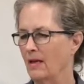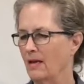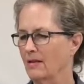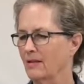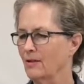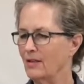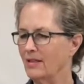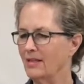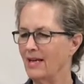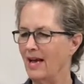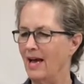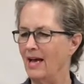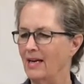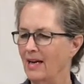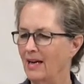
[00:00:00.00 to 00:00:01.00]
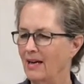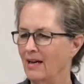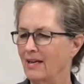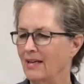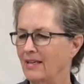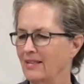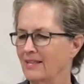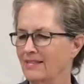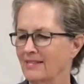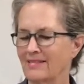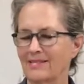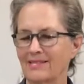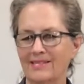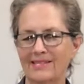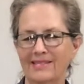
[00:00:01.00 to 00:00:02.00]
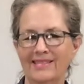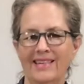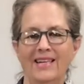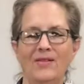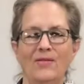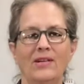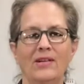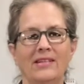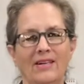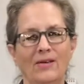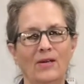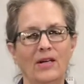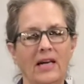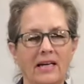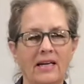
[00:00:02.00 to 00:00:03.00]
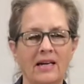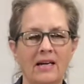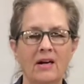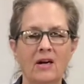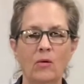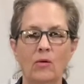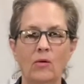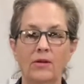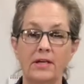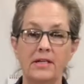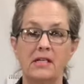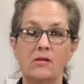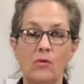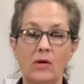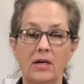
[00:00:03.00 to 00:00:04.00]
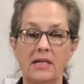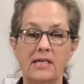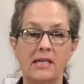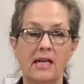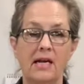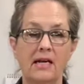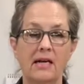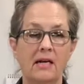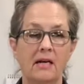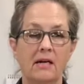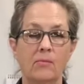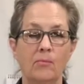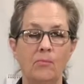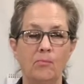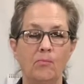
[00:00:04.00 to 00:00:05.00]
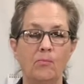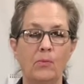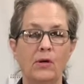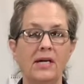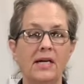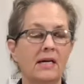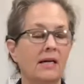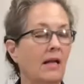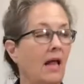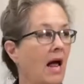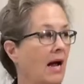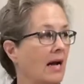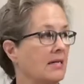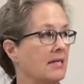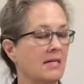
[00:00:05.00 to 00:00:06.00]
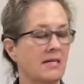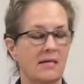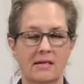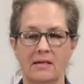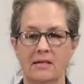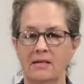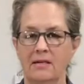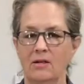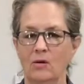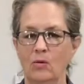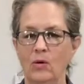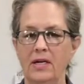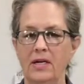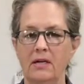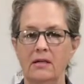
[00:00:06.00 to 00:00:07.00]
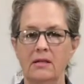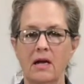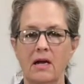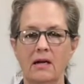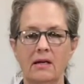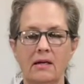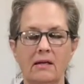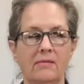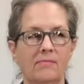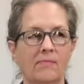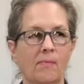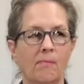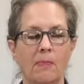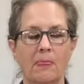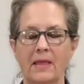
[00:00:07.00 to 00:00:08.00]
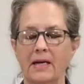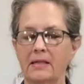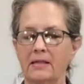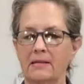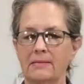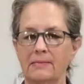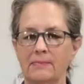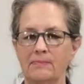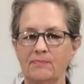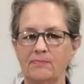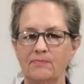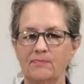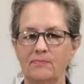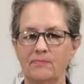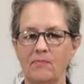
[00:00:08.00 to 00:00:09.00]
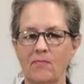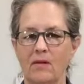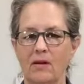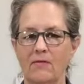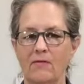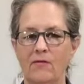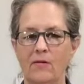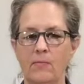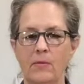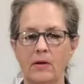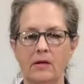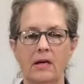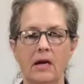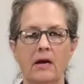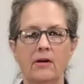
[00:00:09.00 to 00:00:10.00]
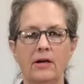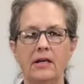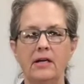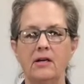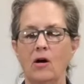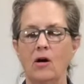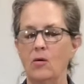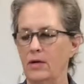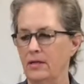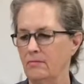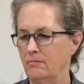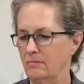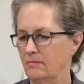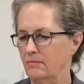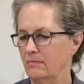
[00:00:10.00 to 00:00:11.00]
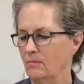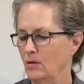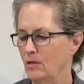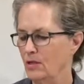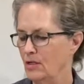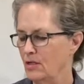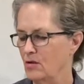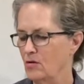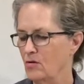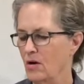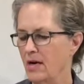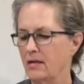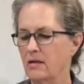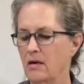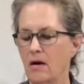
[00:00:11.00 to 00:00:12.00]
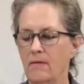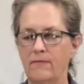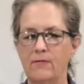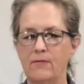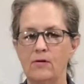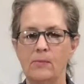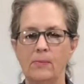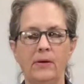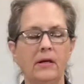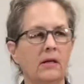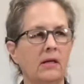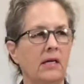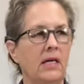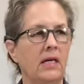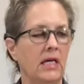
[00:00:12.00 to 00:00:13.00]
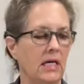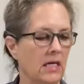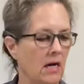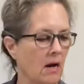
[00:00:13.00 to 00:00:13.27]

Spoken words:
Look at that. Hi. Anyway, okay. Well, this is what it's like pre-class. We get a lot of familiarity going, which is great. Comfortability